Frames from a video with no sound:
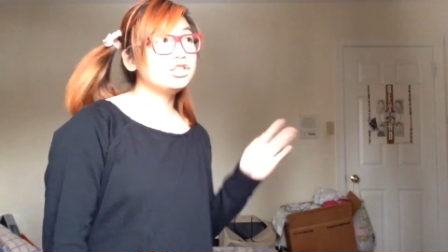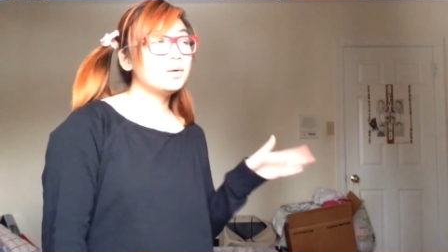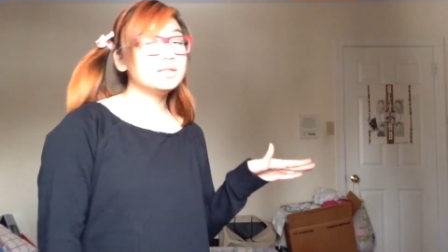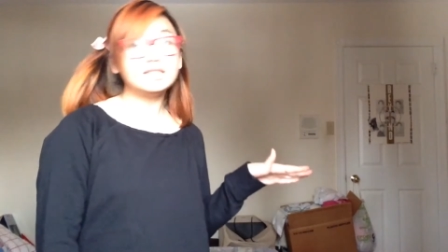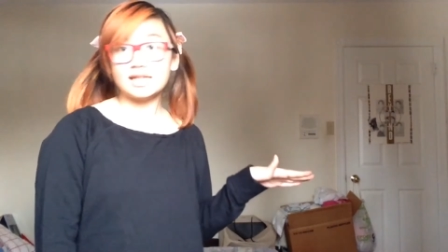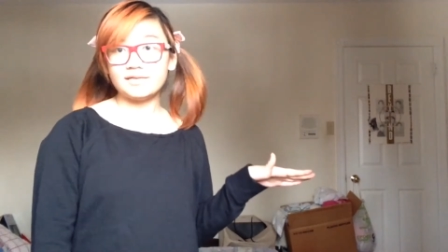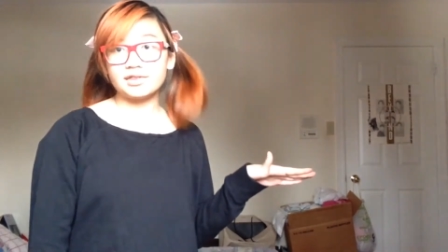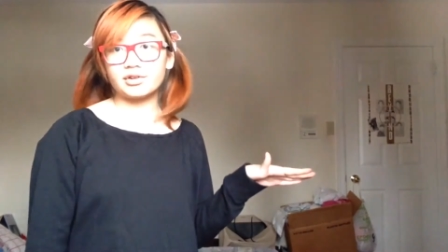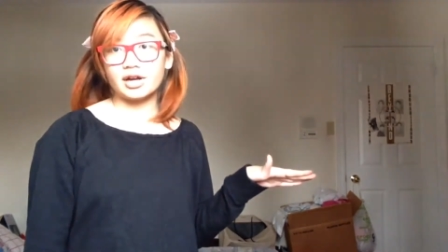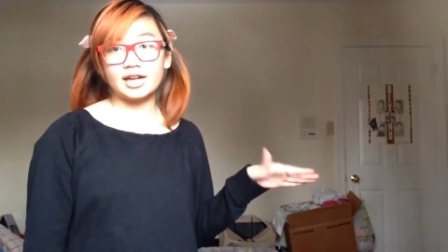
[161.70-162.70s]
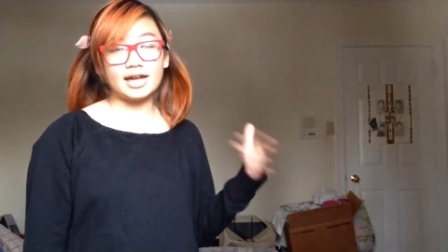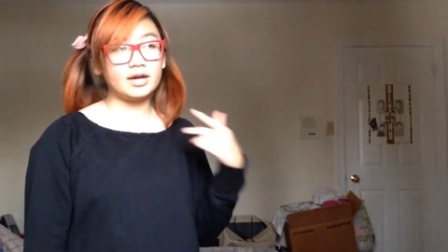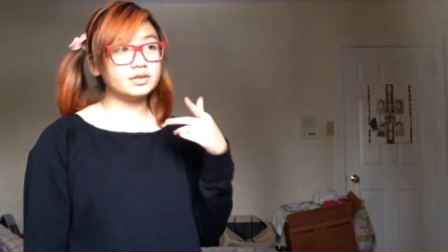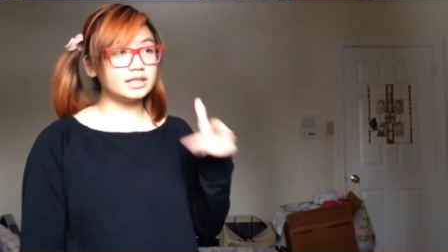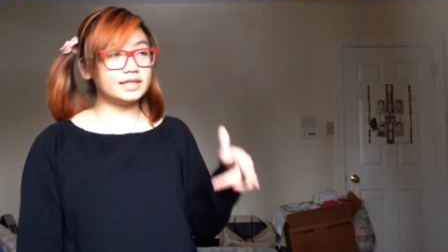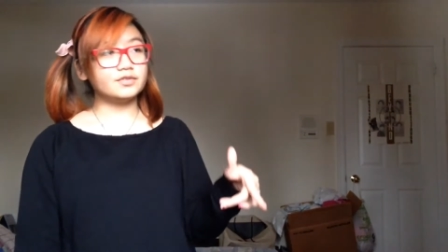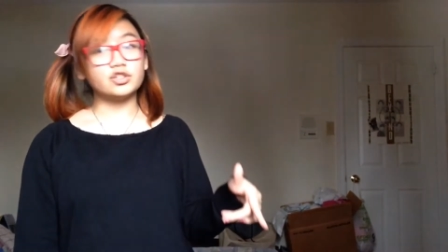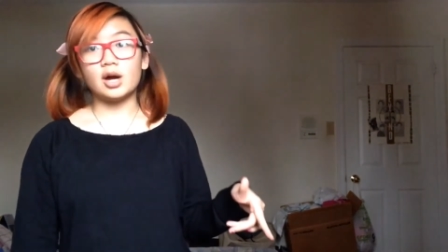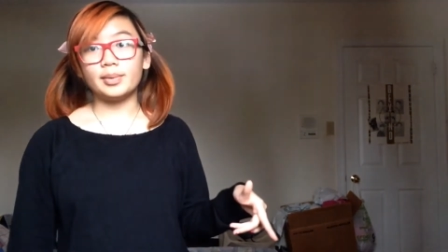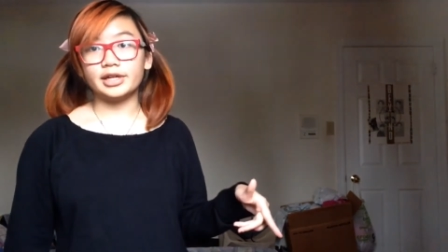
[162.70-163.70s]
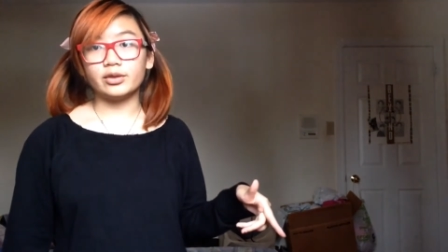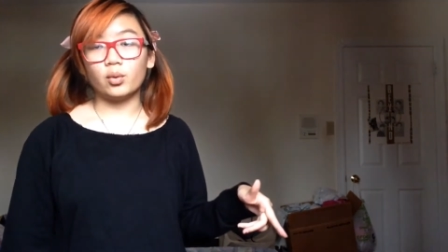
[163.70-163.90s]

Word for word: So in seventh grade, I was eavesdropping in the